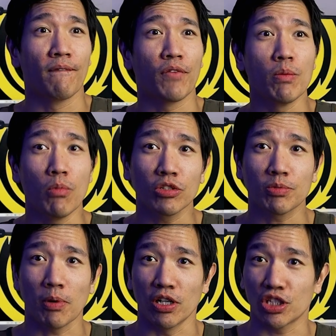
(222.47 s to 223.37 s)
For the
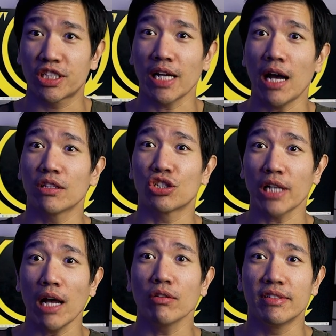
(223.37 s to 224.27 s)
most part, the
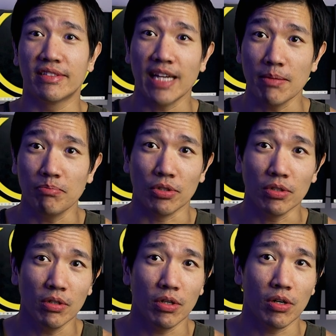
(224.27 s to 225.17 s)
Shaolin
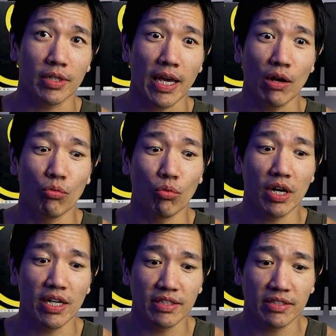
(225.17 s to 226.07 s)
Temple, okay,
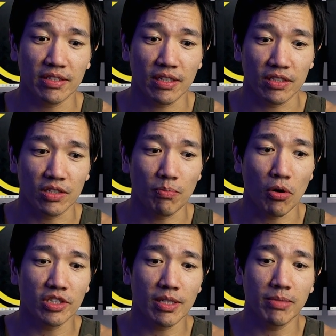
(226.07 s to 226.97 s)
was
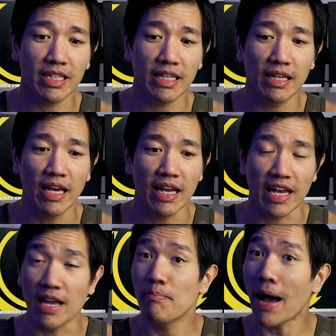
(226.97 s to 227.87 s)
supposedly,
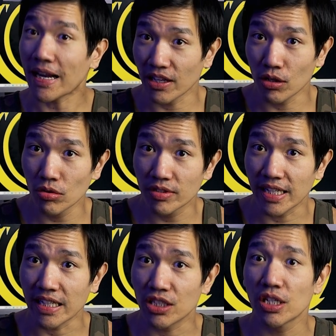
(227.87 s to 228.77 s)
back in those
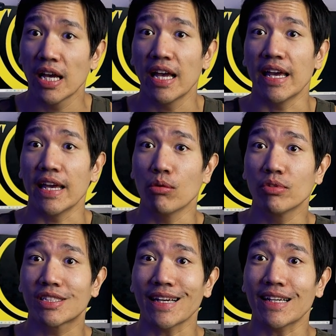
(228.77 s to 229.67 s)
days, it
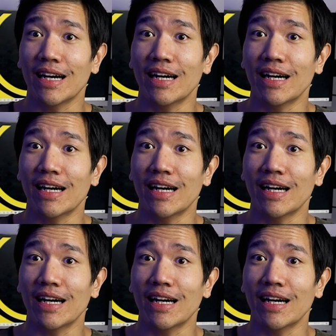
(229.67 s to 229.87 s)
was like